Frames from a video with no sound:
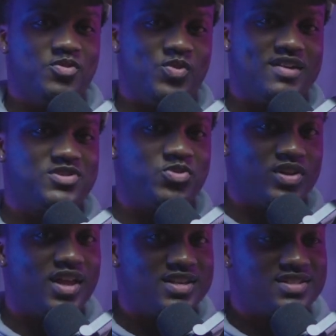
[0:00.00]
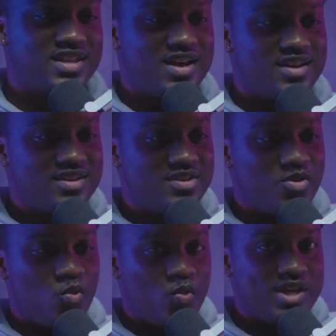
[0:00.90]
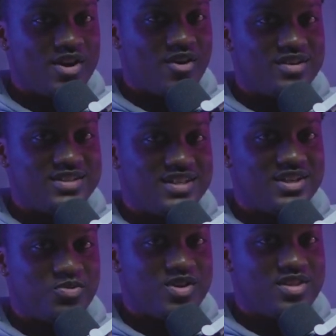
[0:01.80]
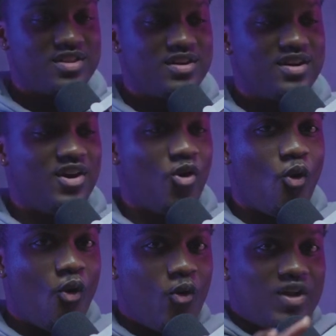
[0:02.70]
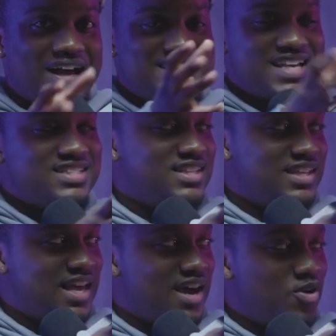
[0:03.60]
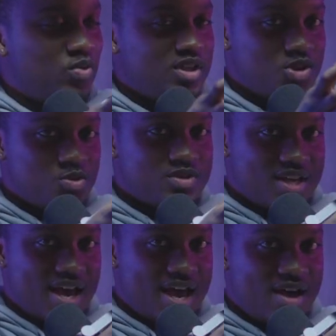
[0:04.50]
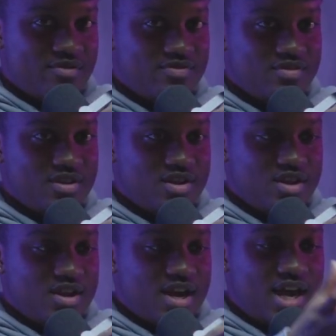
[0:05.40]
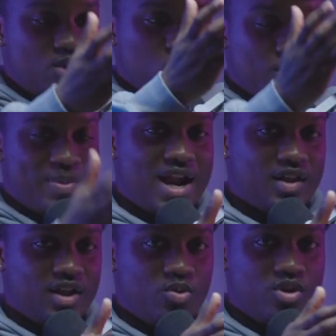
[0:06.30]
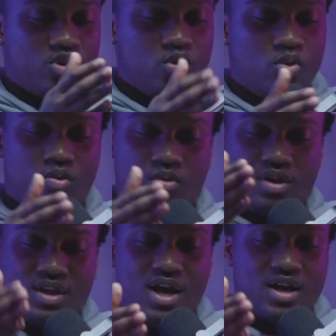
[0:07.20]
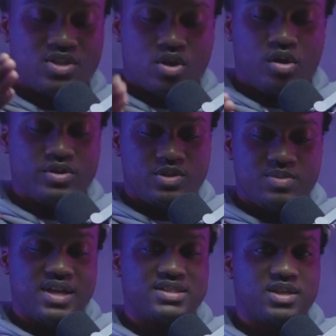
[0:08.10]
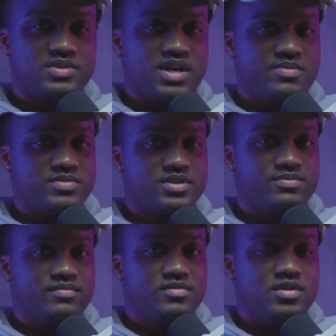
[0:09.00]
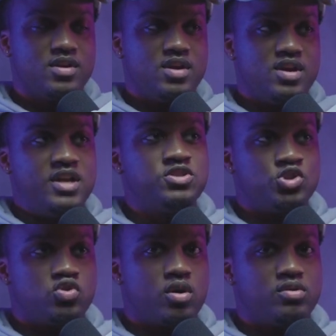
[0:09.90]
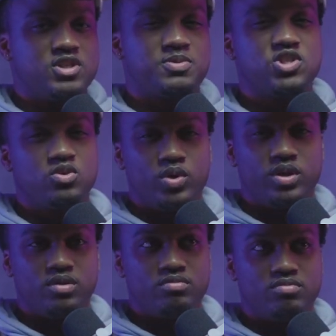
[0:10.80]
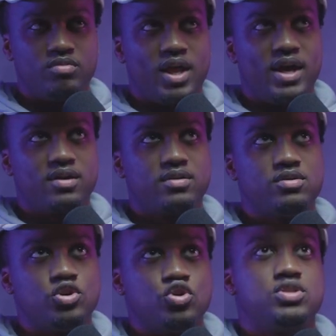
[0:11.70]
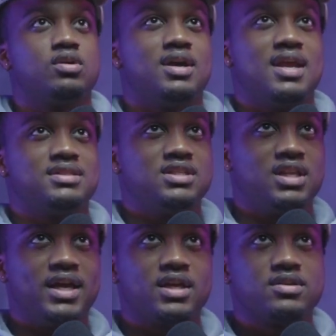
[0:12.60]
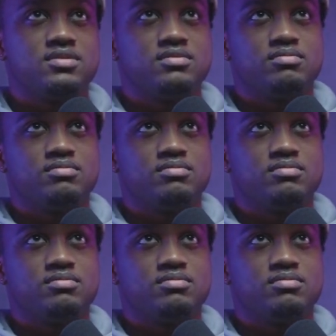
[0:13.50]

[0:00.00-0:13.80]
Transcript: We have to realize that we are dealing with a whole identity that we used to have, and we're battling with who God has called us to be. And sometimes it is a struggle, especially when like you're still connected to like